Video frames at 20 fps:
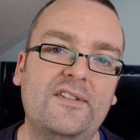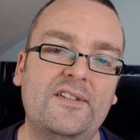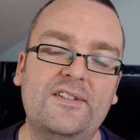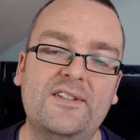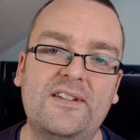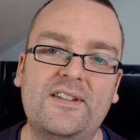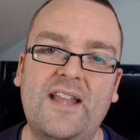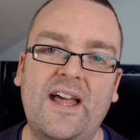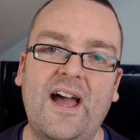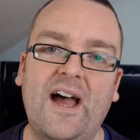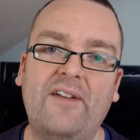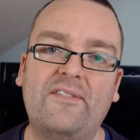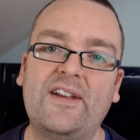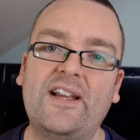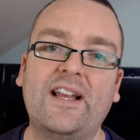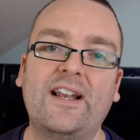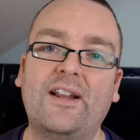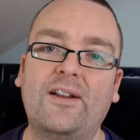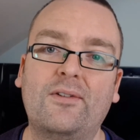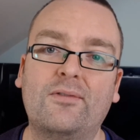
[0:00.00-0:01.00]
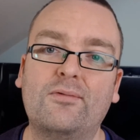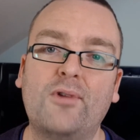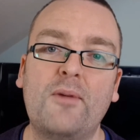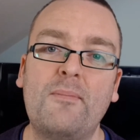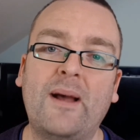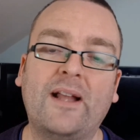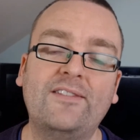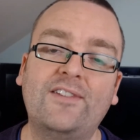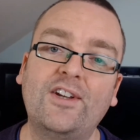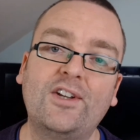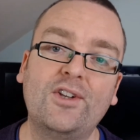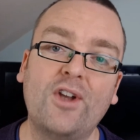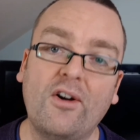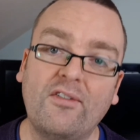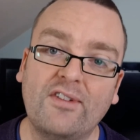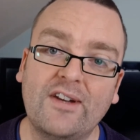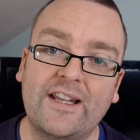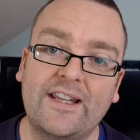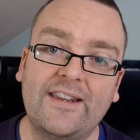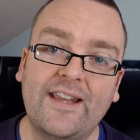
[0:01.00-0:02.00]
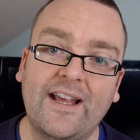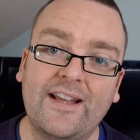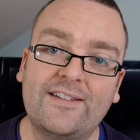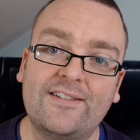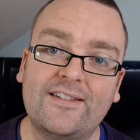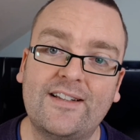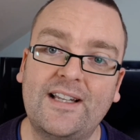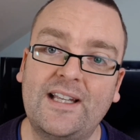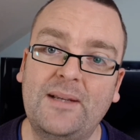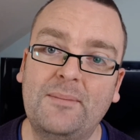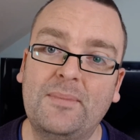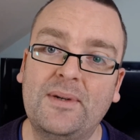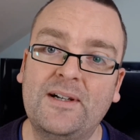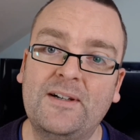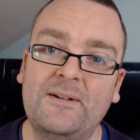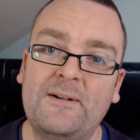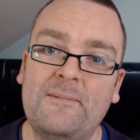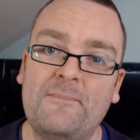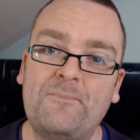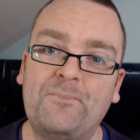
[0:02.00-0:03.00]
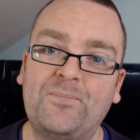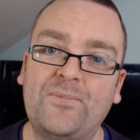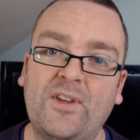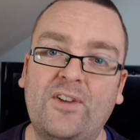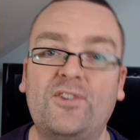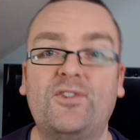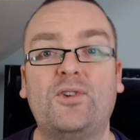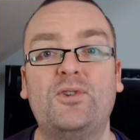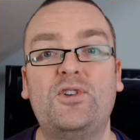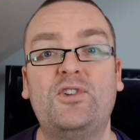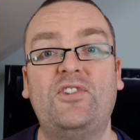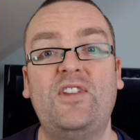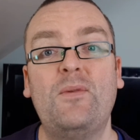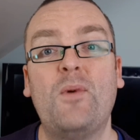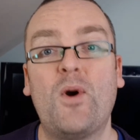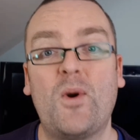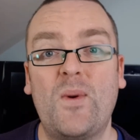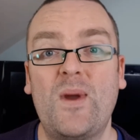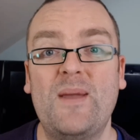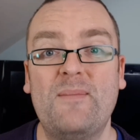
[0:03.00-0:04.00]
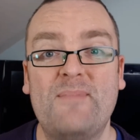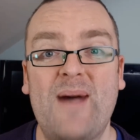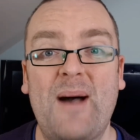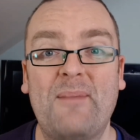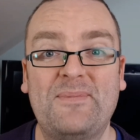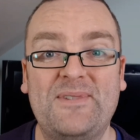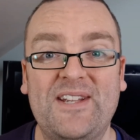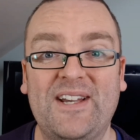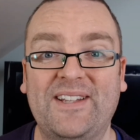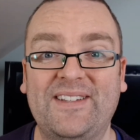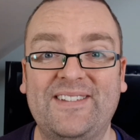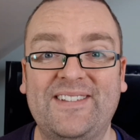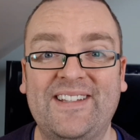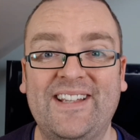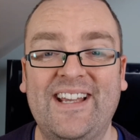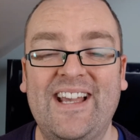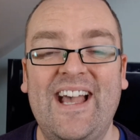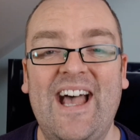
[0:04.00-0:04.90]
and they're having a little romantic novel in their sleep. So do you see what Queen Mab does?